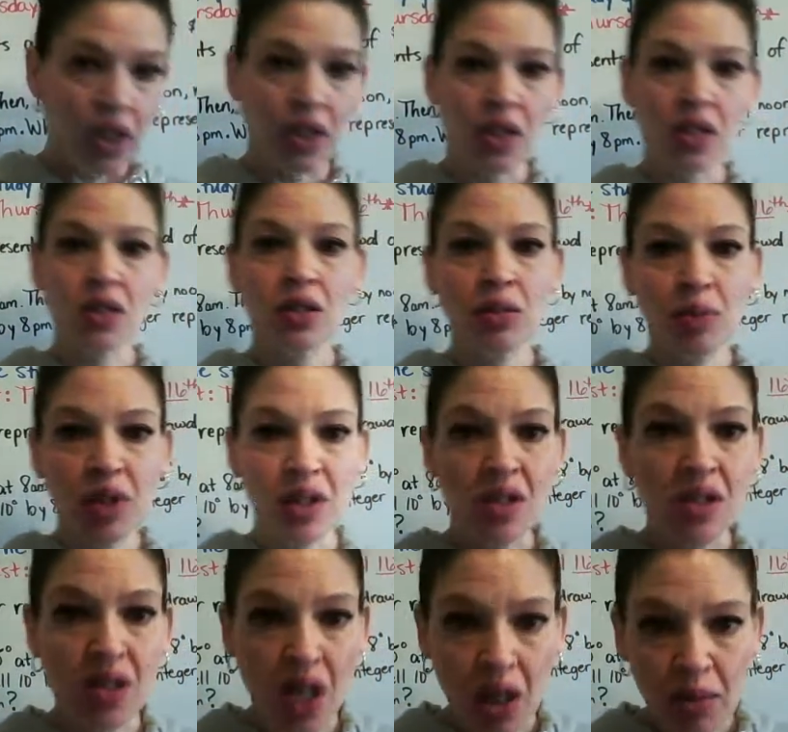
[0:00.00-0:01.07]
and it's going to be the
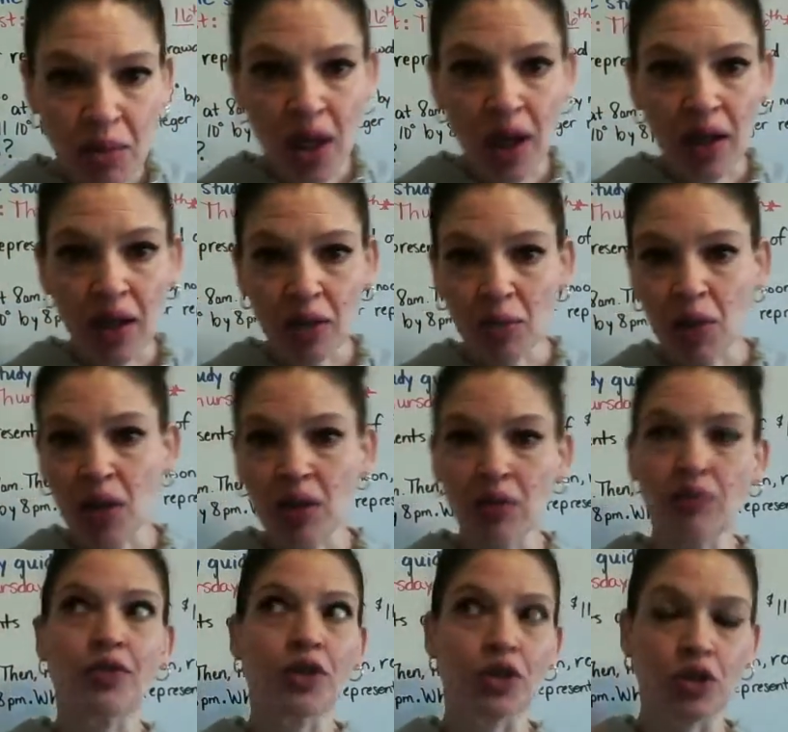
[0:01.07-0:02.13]
same document
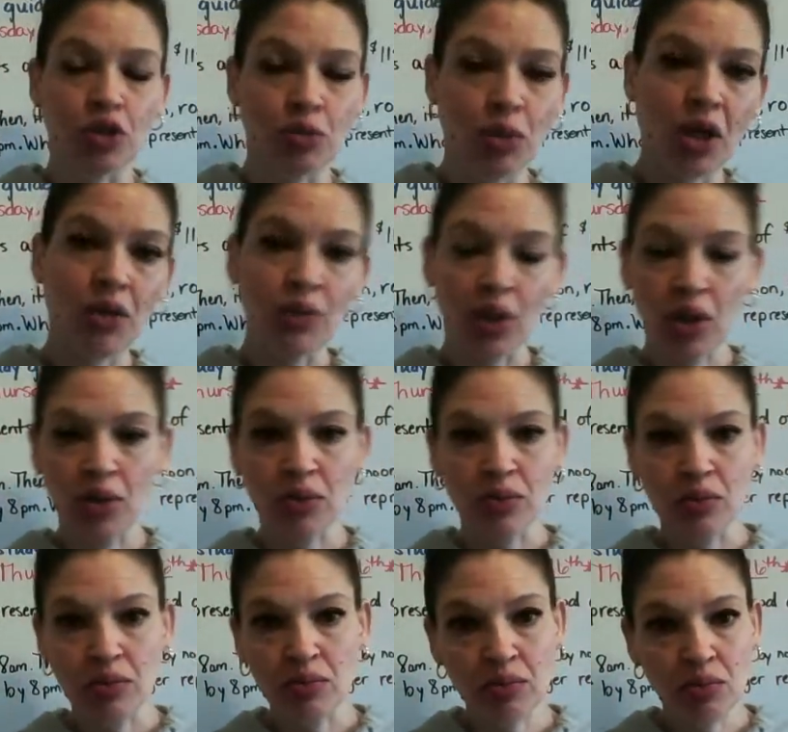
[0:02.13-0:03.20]
for tomorrow.
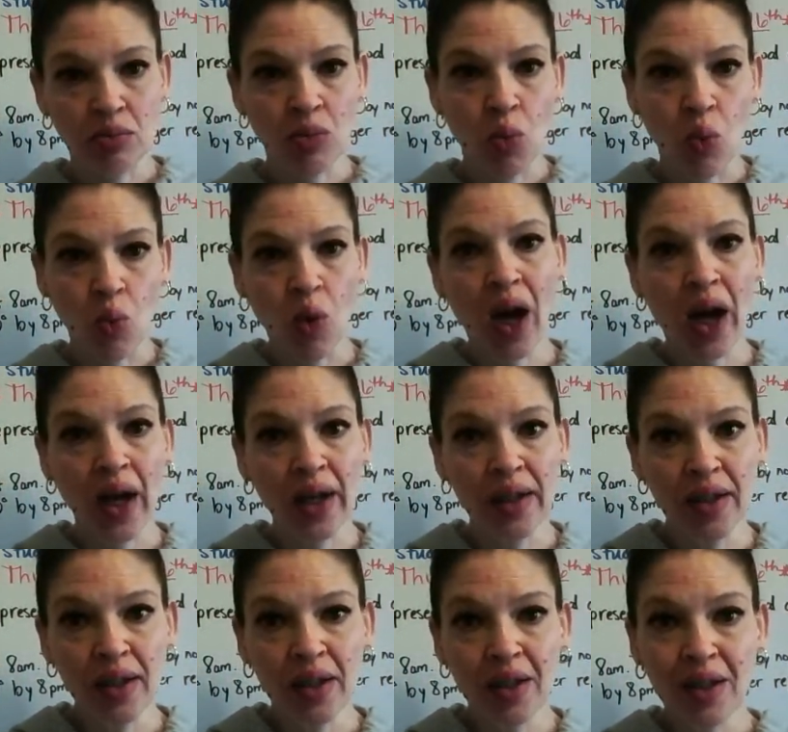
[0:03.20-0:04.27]
Why?